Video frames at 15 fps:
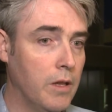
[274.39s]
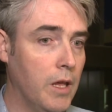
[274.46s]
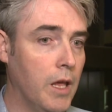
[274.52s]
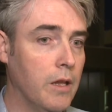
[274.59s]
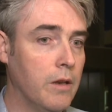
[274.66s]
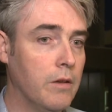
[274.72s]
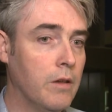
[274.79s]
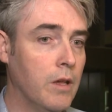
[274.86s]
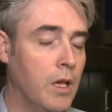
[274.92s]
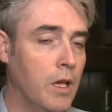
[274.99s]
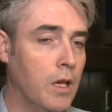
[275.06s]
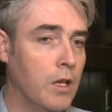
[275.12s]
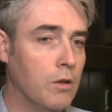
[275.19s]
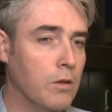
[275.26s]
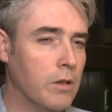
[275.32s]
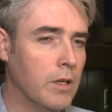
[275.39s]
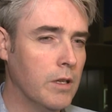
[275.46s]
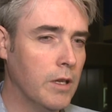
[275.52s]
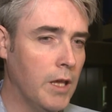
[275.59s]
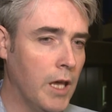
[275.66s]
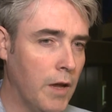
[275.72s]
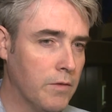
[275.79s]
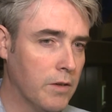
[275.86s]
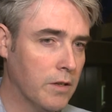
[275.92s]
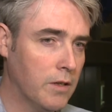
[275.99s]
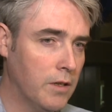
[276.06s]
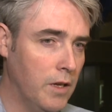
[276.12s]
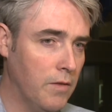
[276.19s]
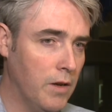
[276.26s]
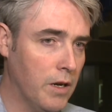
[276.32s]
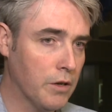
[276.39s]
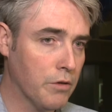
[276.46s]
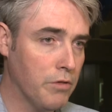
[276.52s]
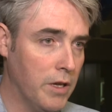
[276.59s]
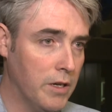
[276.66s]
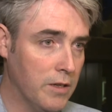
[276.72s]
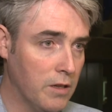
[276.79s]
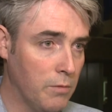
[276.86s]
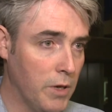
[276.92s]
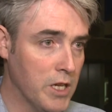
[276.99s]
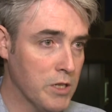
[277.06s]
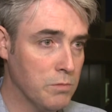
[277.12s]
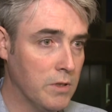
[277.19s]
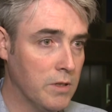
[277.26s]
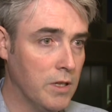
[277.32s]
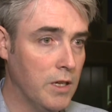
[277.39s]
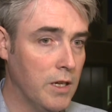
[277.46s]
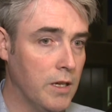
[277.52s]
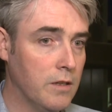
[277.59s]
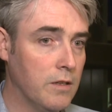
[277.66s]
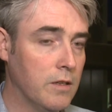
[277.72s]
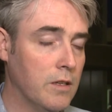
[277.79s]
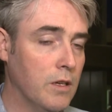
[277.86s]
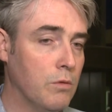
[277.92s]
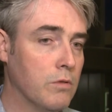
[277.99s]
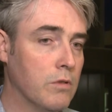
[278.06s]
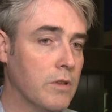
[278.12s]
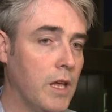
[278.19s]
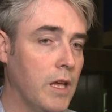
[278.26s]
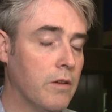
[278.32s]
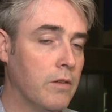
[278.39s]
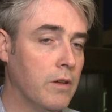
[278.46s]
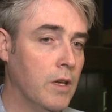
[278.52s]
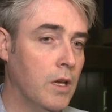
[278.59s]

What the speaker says: Yeah. And you have to give a lot of credit to the management they had, that they were that